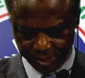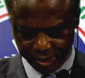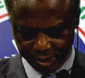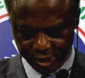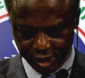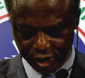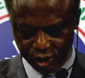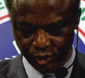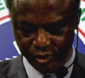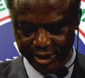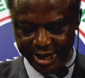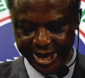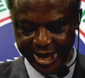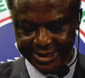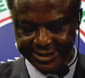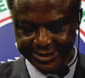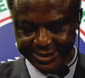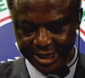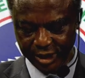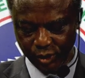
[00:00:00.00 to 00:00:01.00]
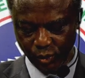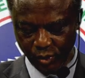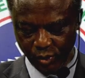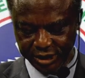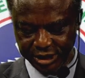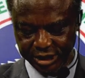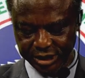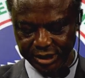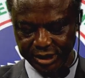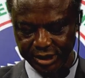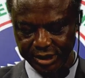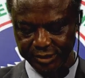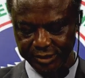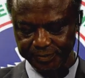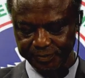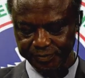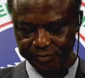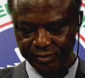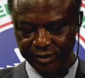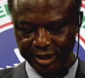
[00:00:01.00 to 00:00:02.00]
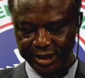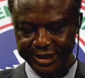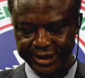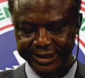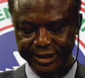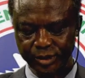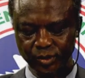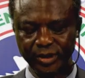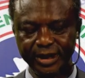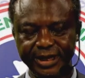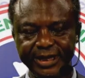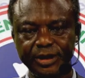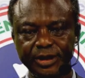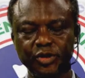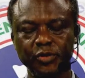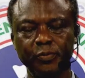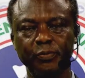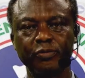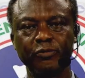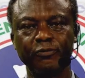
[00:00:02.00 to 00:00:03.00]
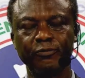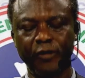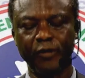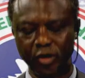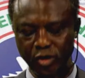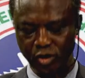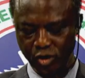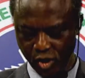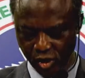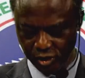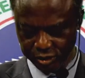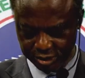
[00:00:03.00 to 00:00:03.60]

to the extent which it will lead to provoke God